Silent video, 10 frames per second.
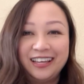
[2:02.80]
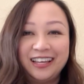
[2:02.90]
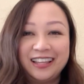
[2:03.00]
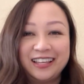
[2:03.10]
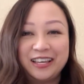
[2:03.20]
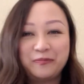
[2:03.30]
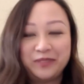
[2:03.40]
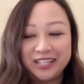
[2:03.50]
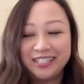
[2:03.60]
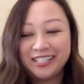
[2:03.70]
And then
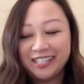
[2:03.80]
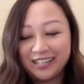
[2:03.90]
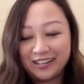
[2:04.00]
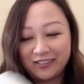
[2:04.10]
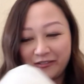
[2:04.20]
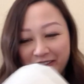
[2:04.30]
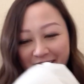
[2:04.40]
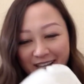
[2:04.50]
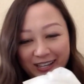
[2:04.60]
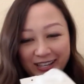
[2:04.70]
plenty of
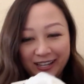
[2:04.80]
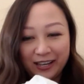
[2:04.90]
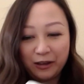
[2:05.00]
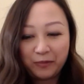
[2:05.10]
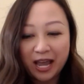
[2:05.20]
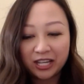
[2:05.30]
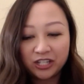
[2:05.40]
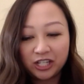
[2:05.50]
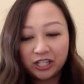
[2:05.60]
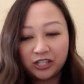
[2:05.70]

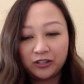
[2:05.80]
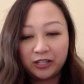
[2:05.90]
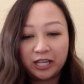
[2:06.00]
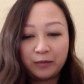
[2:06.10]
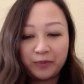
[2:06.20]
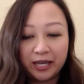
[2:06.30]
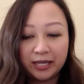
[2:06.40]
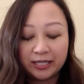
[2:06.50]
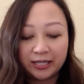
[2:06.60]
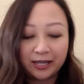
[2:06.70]
packaging to keep
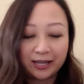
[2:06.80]
it